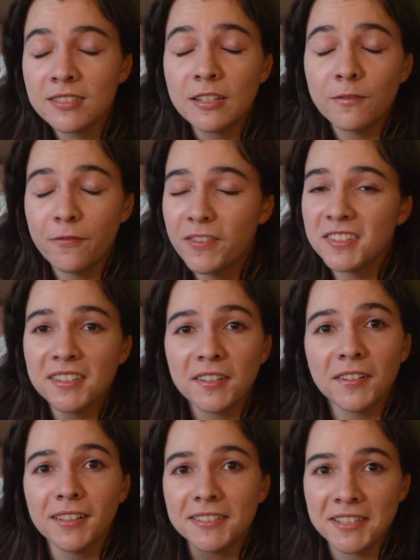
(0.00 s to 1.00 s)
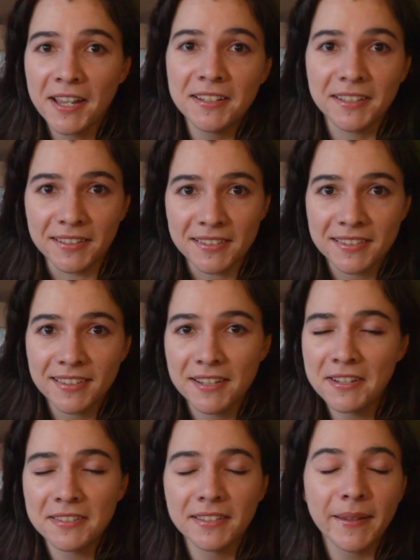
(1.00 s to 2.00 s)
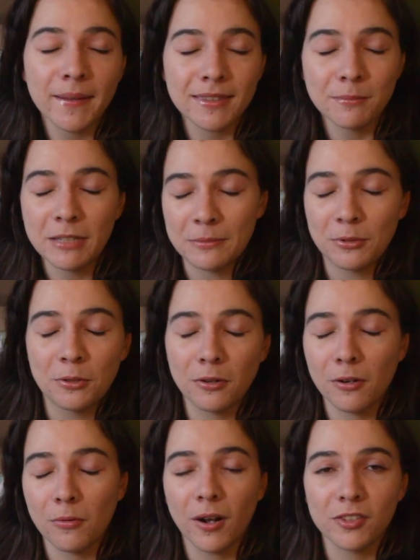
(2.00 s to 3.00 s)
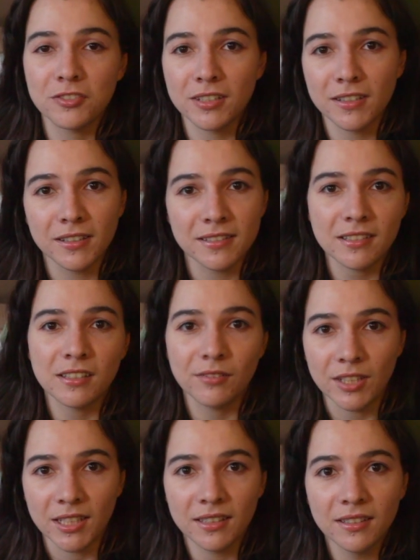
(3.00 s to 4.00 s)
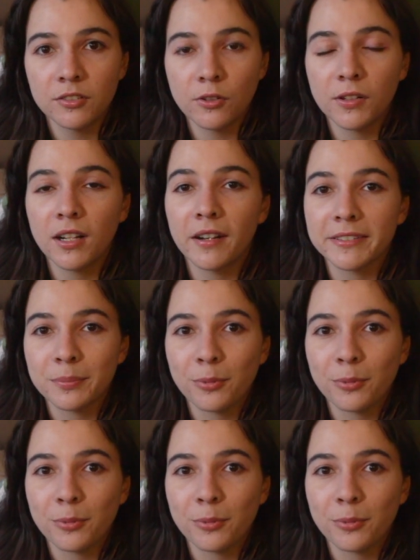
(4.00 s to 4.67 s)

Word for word: in physical attendance. That doesn't count the people who are watching it on T V. Tony Hawk's